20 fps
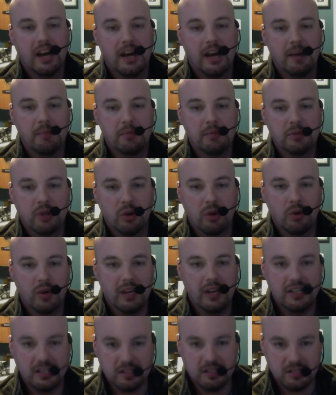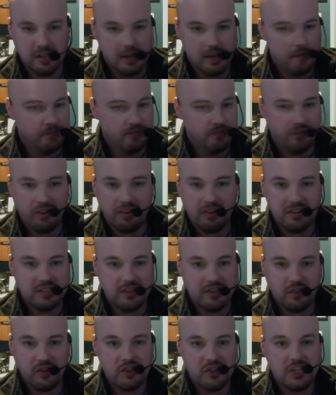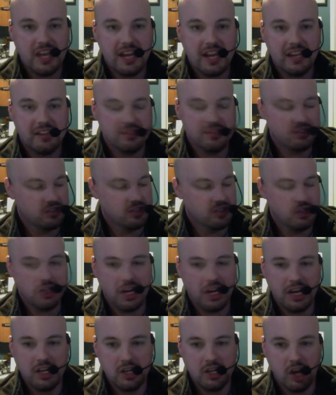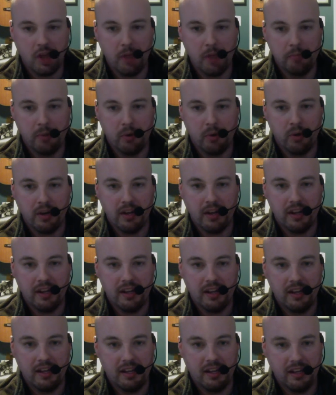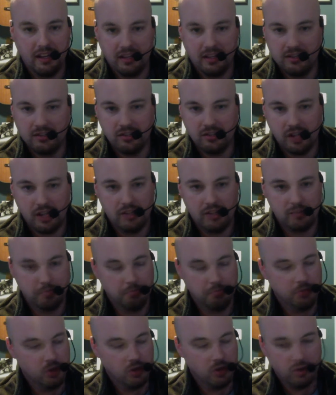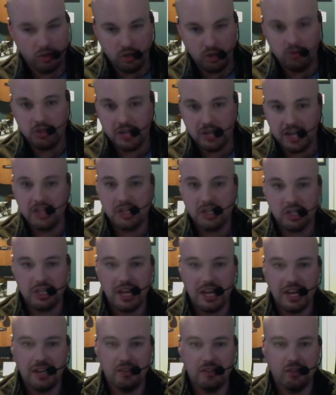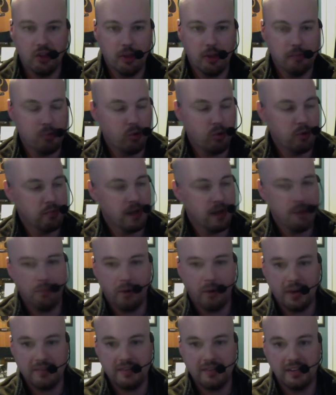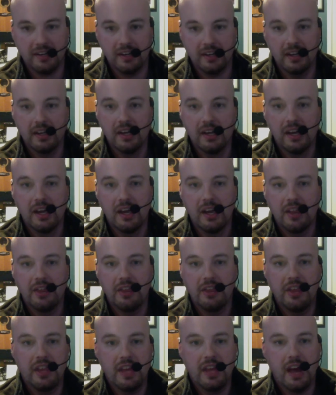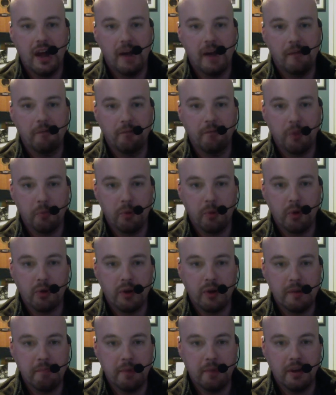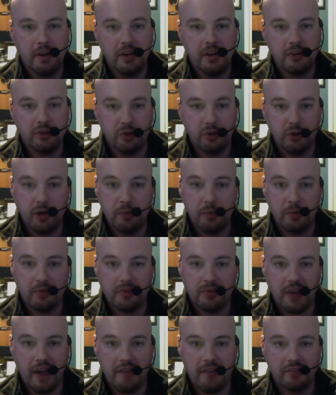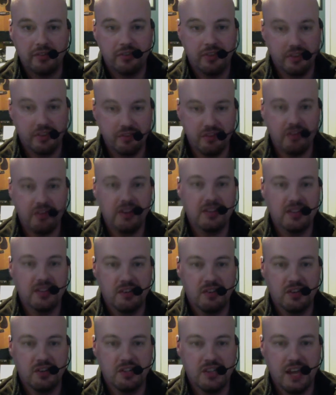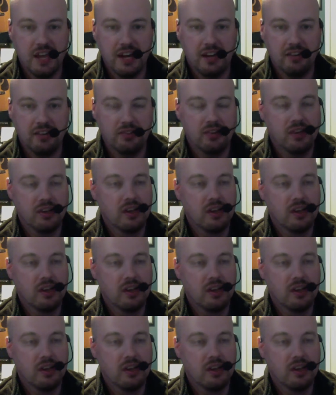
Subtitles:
So it just various different settings to change on the board. You change the settings on the board by pressing the program button a certain number of times for the various different settings.